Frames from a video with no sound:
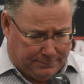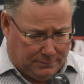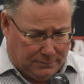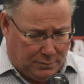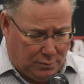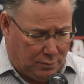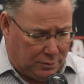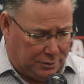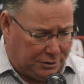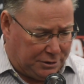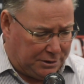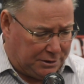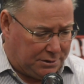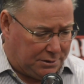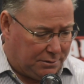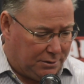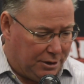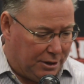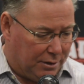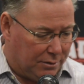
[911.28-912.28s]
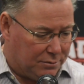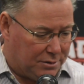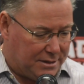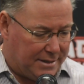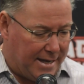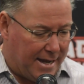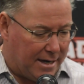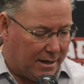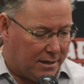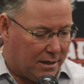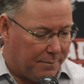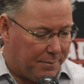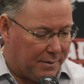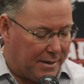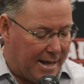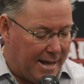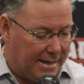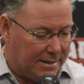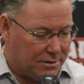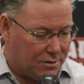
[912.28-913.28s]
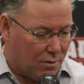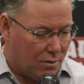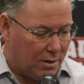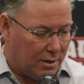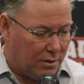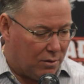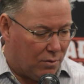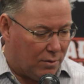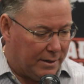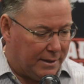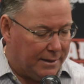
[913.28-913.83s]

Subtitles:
we'll just, you know, see how a couple guys are going